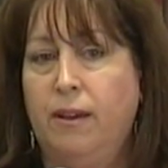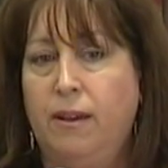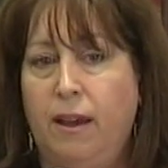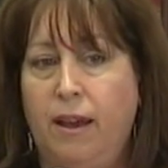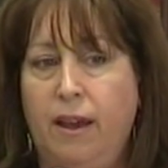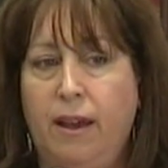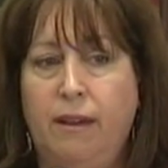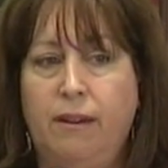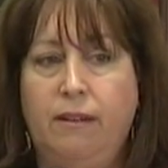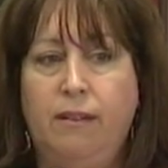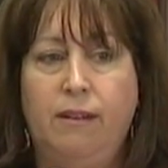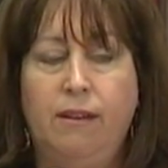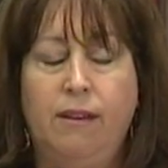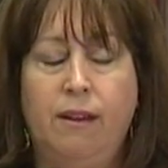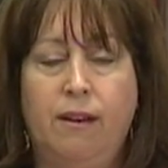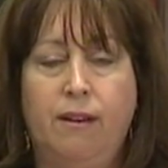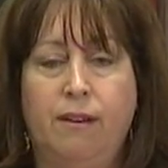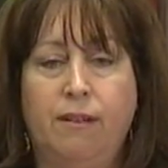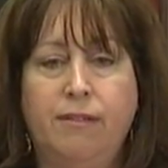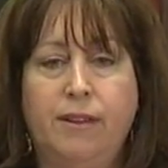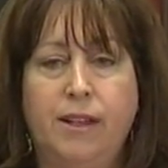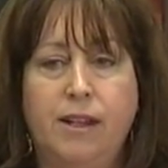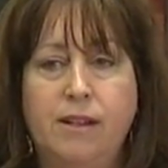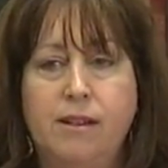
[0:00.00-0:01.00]
And,
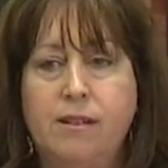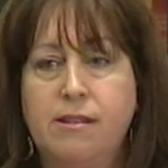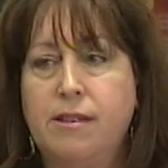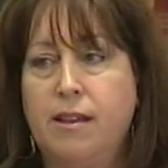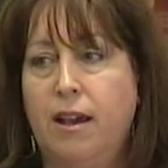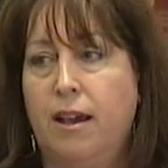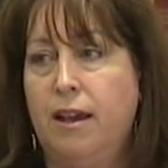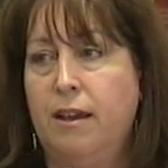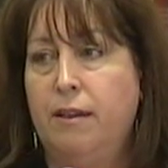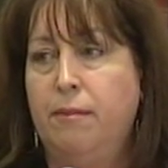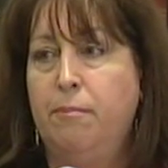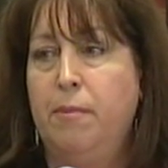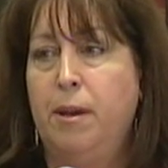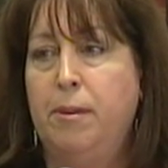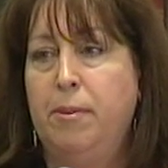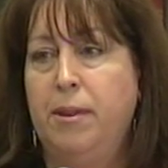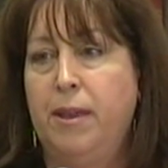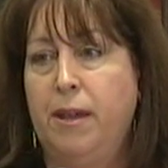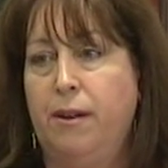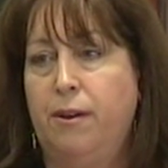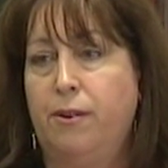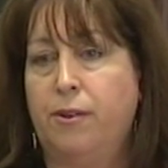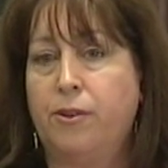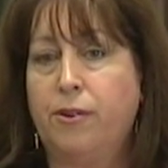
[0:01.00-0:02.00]
if they decide maybe
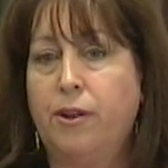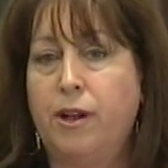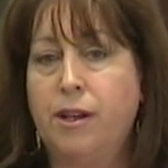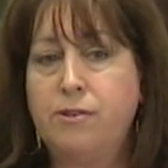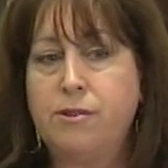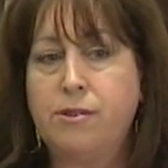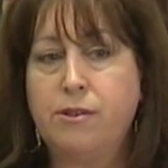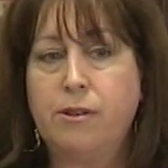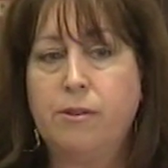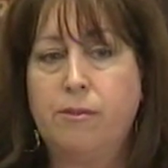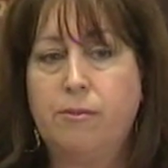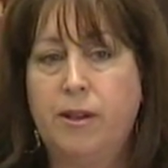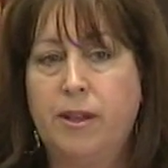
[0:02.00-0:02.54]
they don't trust you,